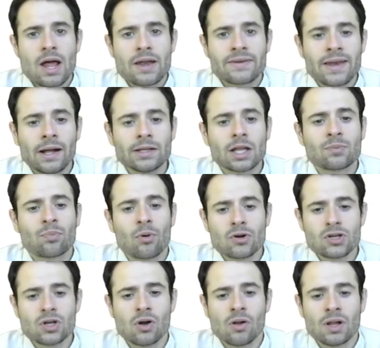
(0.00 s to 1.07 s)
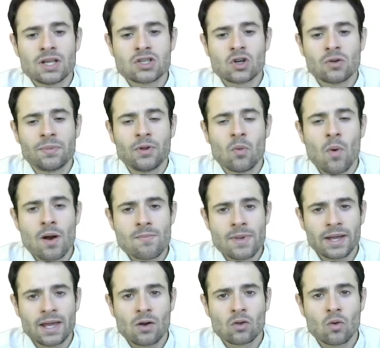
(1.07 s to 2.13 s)
Now that Portugal is going to be the one
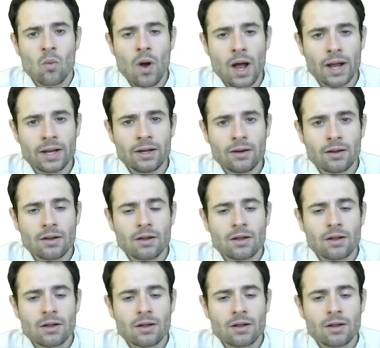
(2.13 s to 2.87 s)
making the wine,